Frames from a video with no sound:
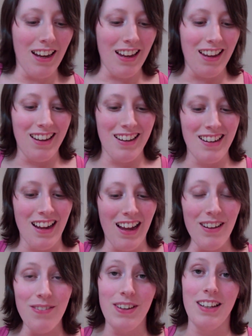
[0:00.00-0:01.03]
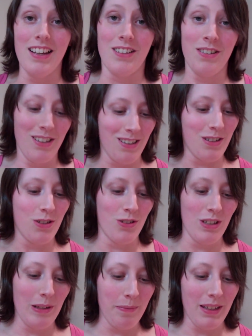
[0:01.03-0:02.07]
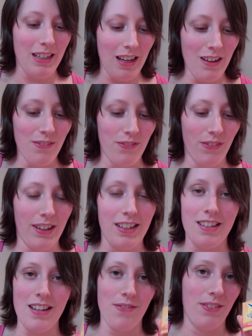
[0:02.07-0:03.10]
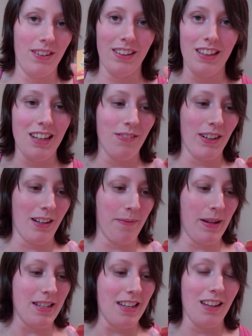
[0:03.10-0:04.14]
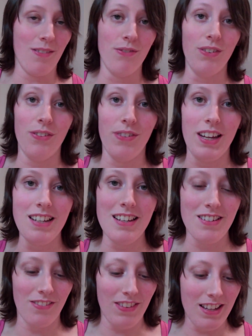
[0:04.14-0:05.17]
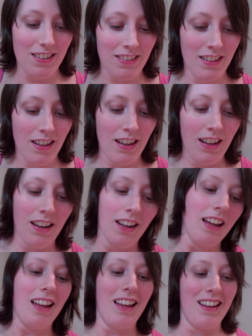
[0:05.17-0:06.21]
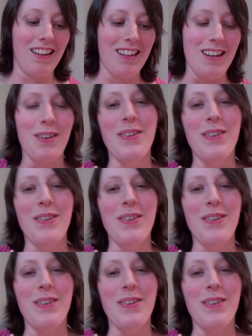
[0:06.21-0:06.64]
and I found it actually extremely helpful. I definitely recommend taking full advantage of this. And the